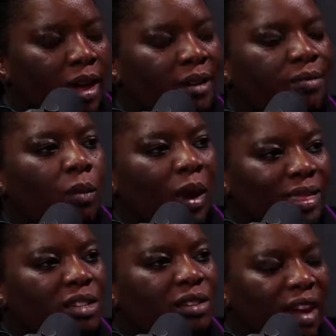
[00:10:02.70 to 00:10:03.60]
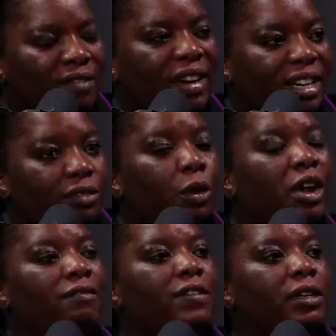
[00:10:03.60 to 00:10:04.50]
1,500 for
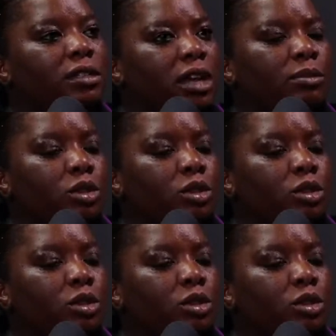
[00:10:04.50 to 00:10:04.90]
a fixed term.